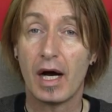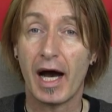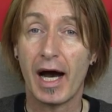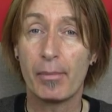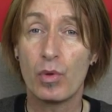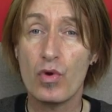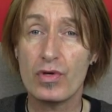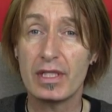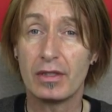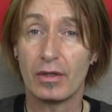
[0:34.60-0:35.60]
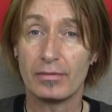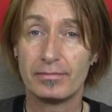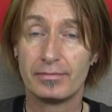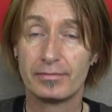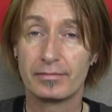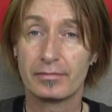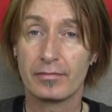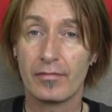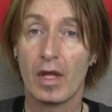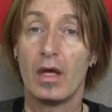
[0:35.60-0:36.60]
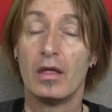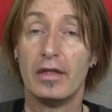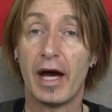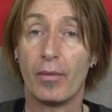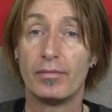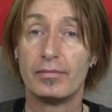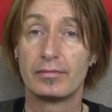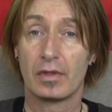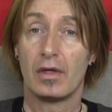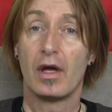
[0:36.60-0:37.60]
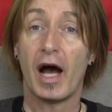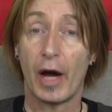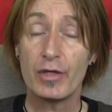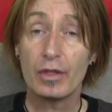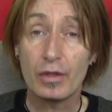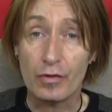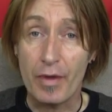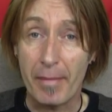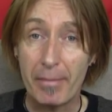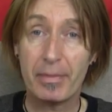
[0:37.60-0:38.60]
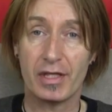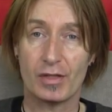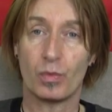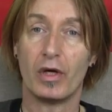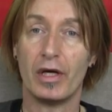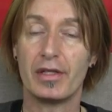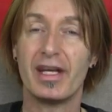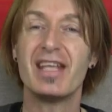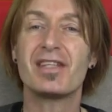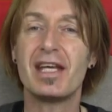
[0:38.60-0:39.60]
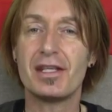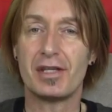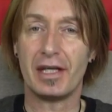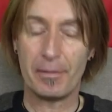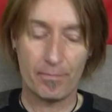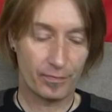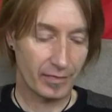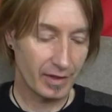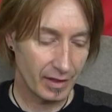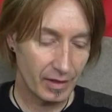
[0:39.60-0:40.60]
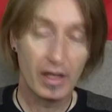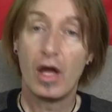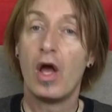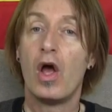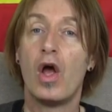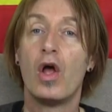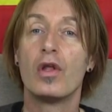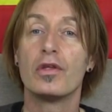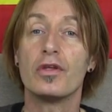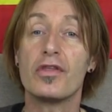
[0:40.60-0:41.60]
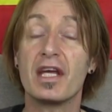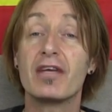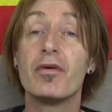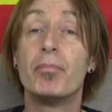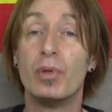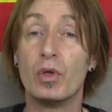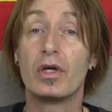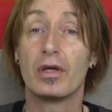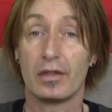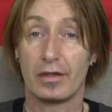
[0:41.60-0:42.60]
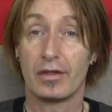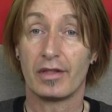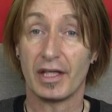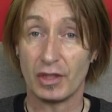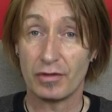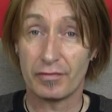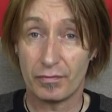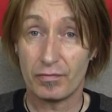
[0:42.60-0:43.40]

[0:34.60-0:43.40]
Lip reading: Aburrido. Now, how are you going to remember this word is easy. You think of a book that you